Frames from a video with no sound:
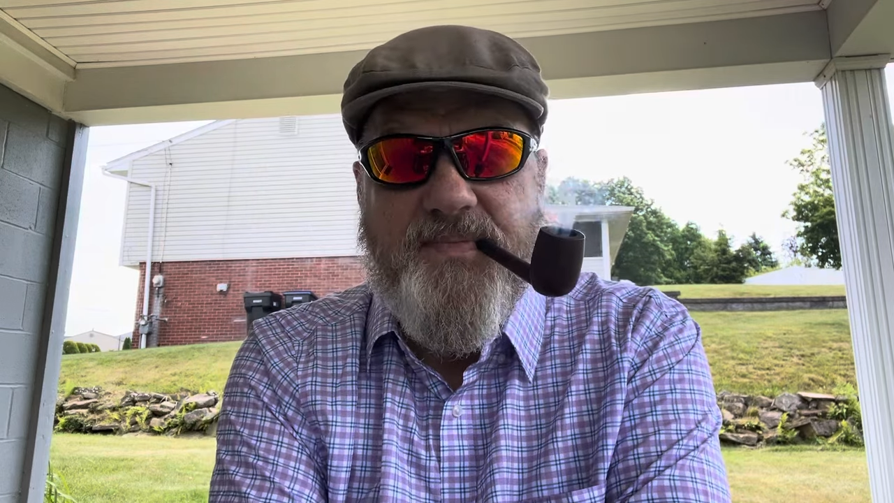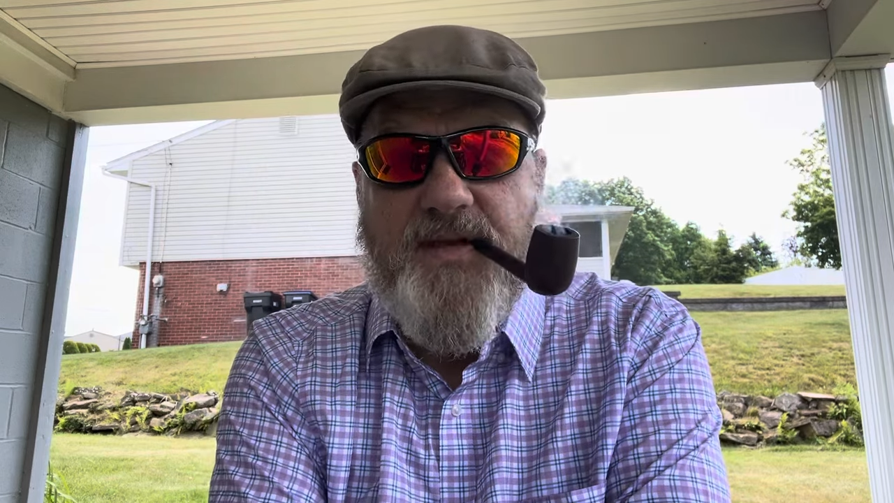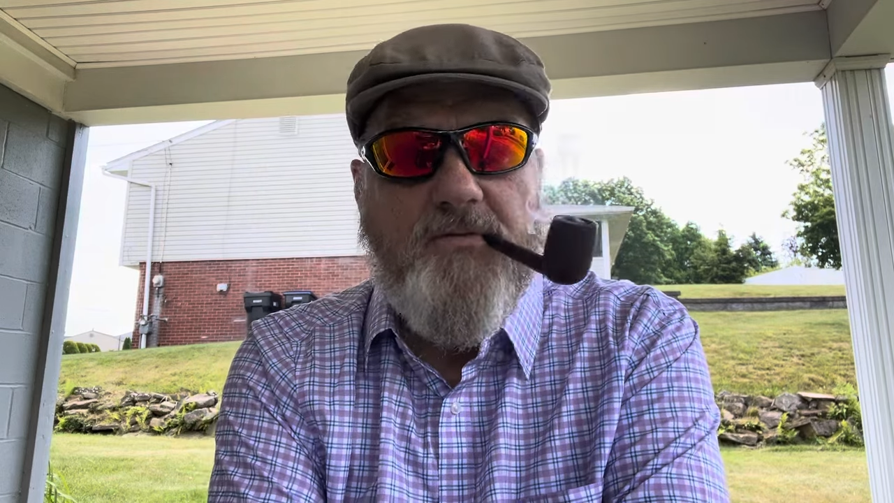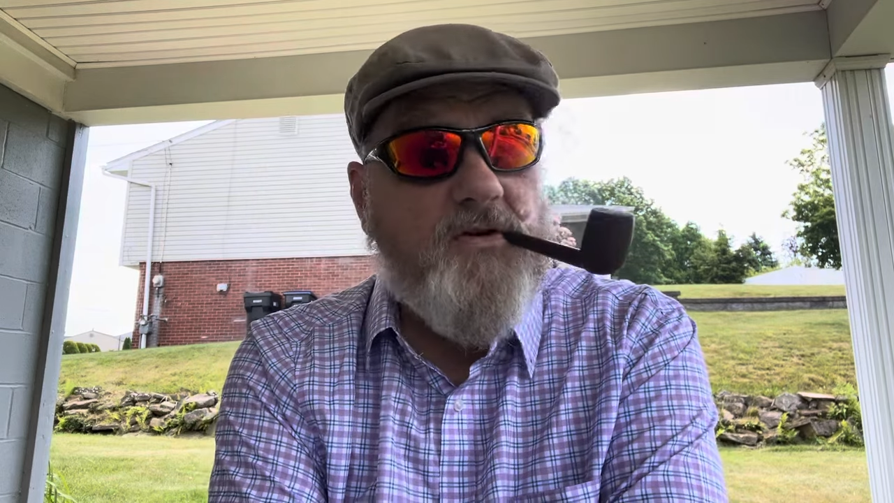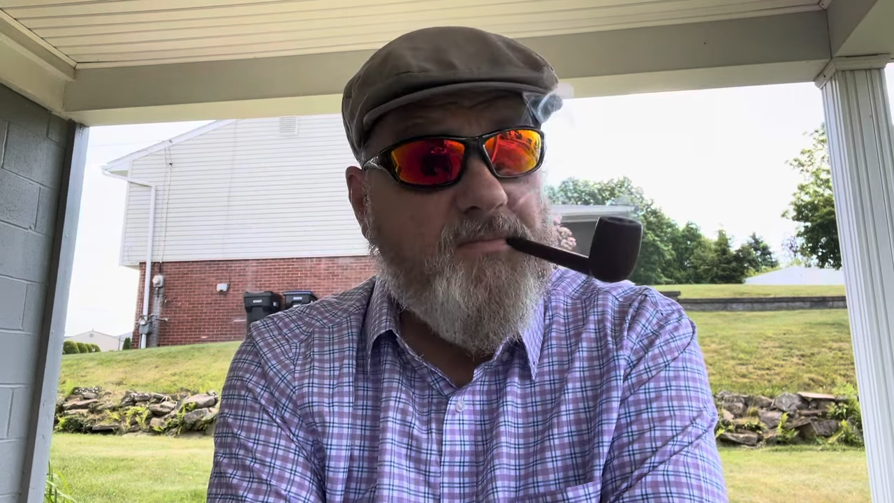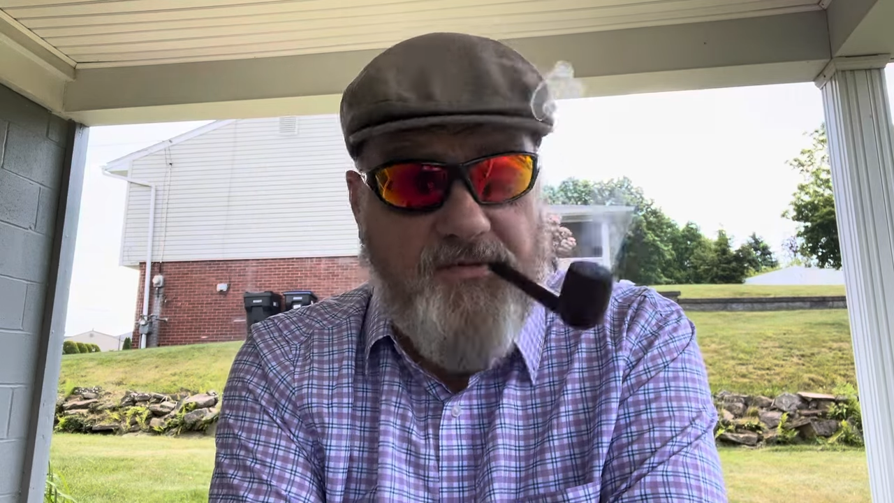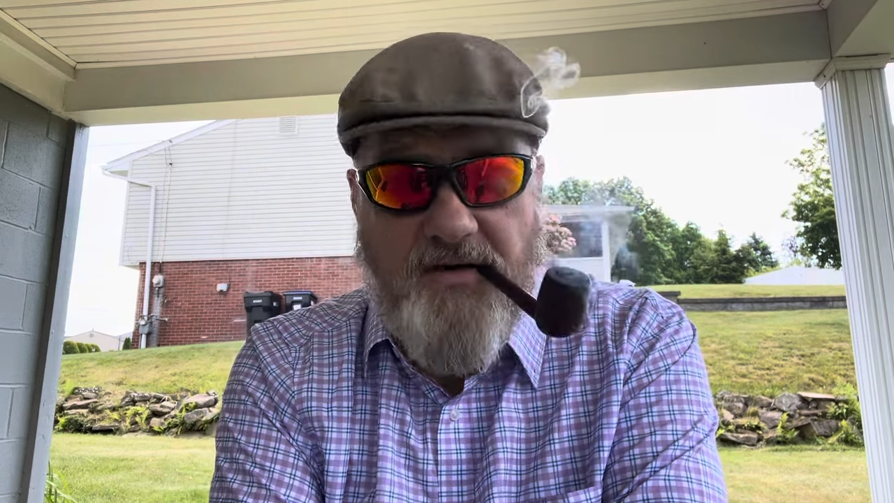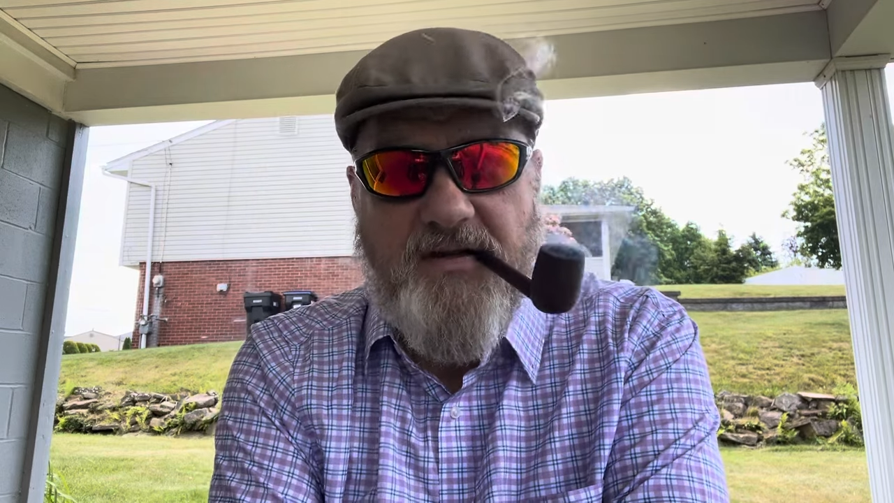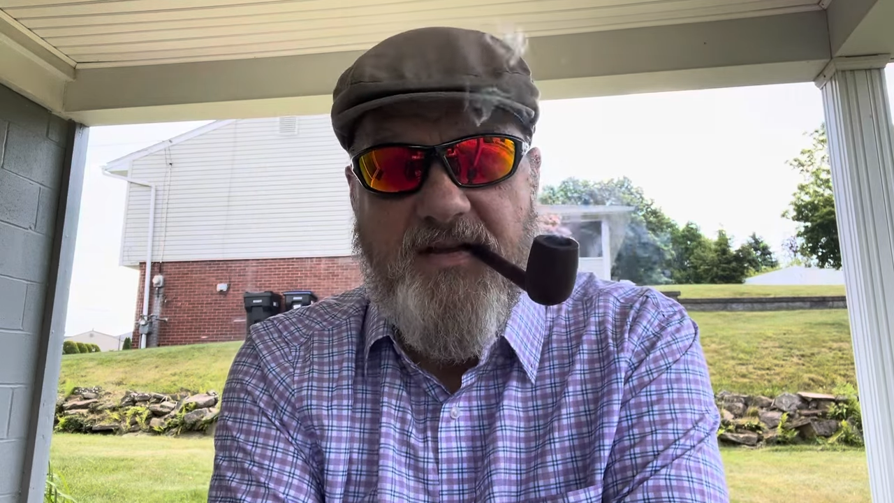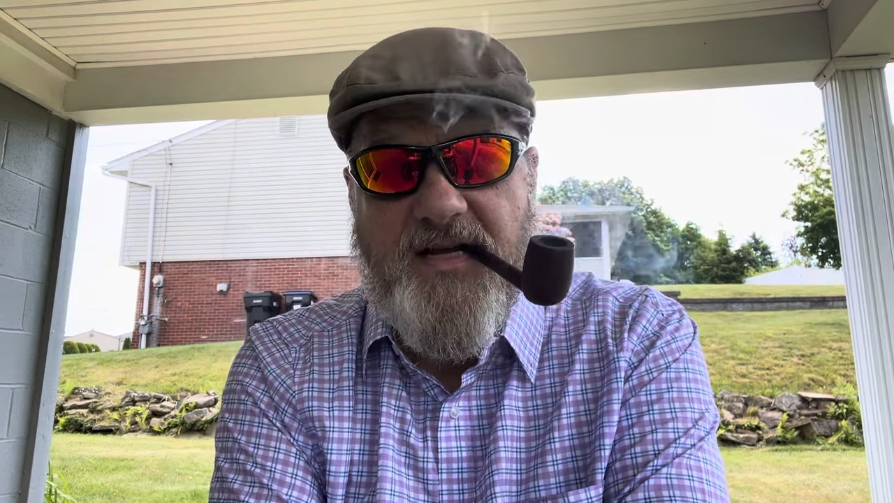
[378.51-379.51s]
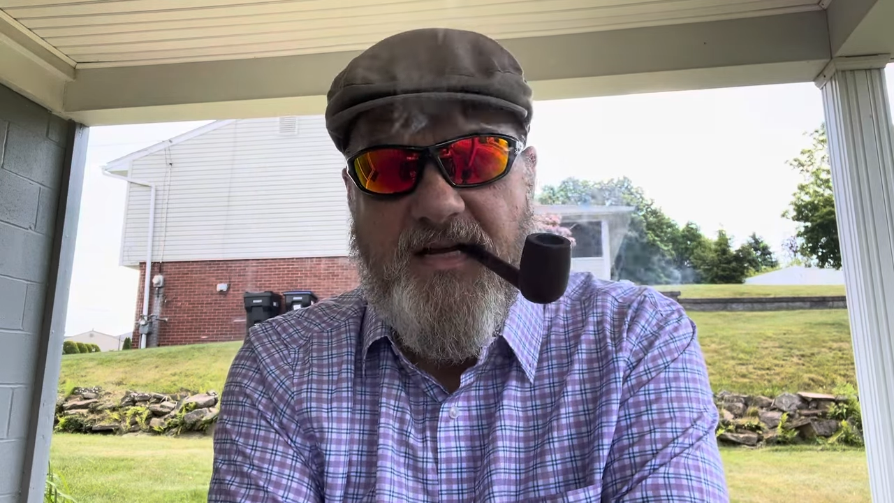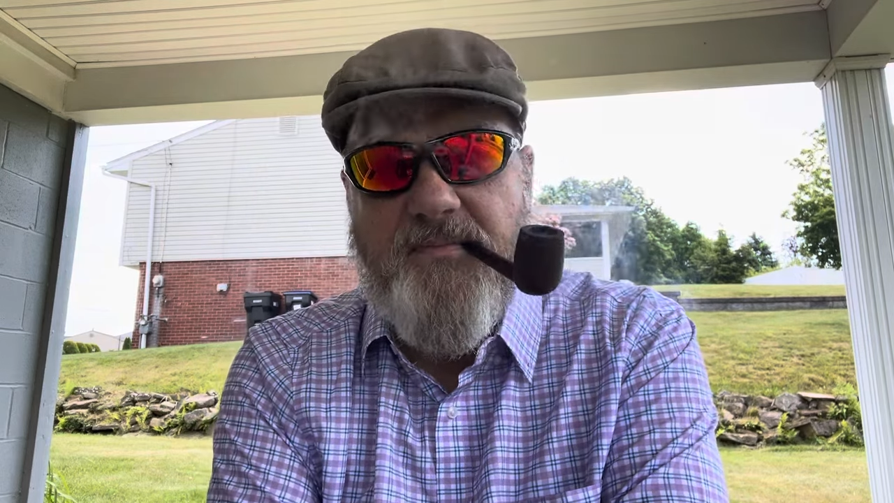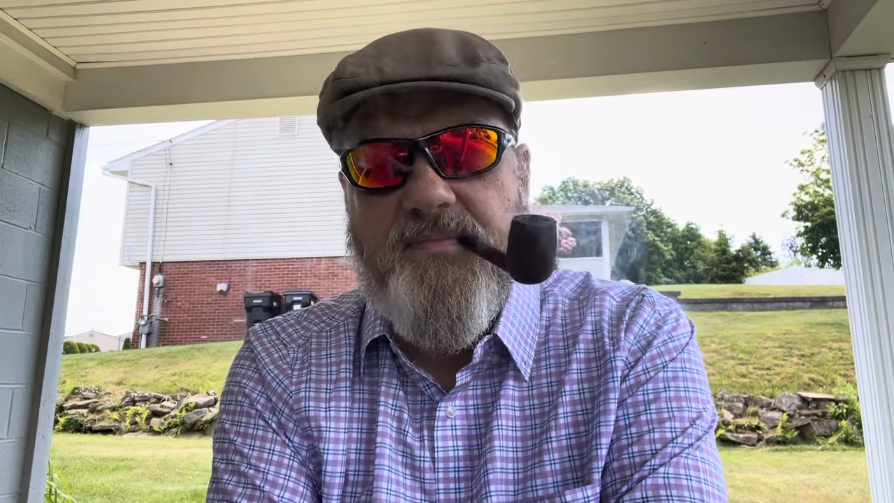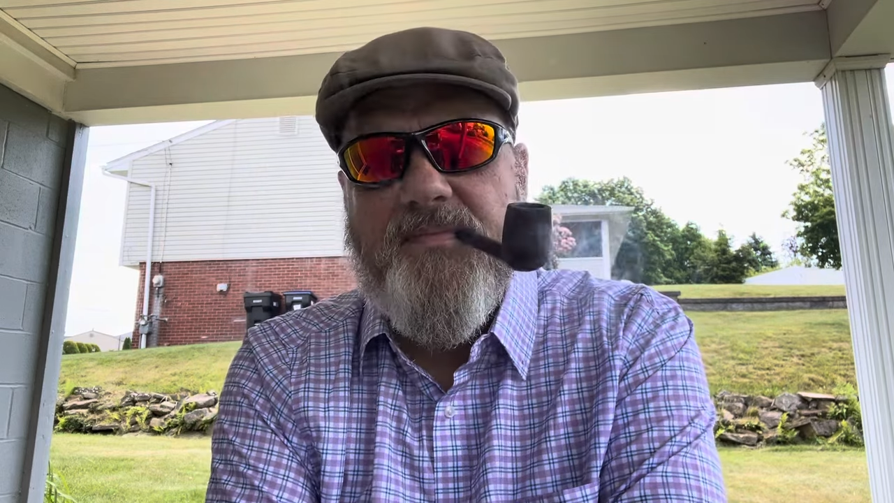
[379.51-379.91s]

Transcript: They were all part time.